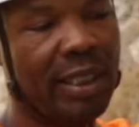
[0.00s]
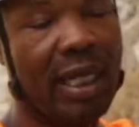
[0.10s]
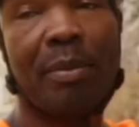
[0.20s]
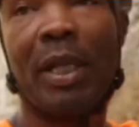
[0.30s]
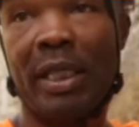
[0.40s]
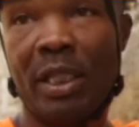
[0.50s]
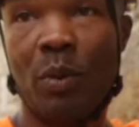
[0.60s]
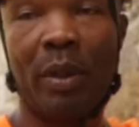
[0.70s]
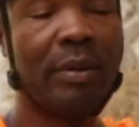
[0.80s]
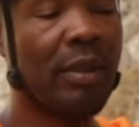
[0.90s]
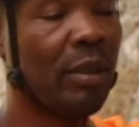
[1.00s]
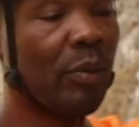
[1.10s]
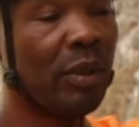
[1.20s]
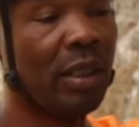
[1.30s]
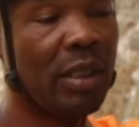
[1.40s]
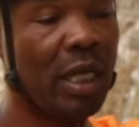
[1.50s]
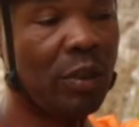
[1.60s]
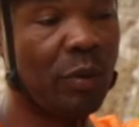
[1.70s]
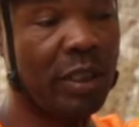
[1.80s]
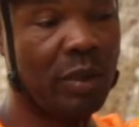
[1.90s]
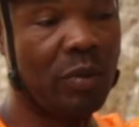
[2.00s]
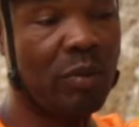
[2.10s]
set up like this one with the nut, which is